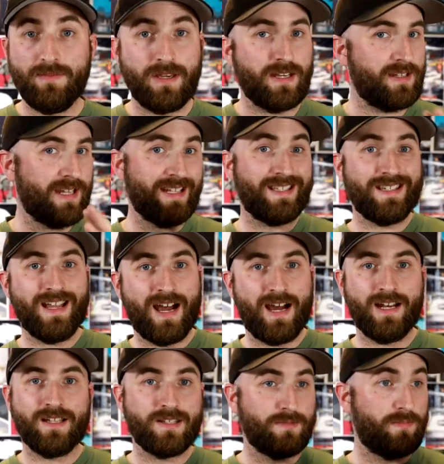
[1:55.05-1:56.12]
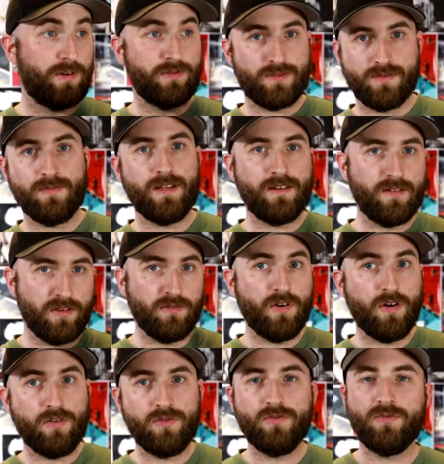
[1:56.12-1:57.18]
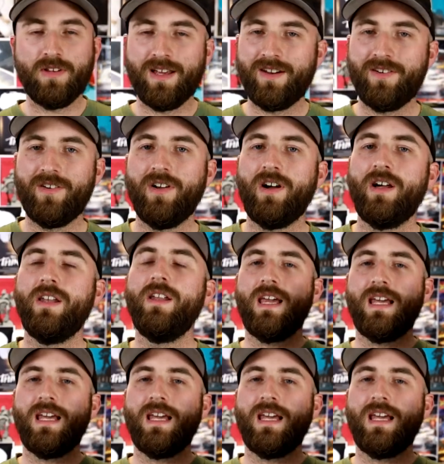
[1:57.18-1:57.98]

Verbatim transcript: because that's not supposed to be you-know-who later on.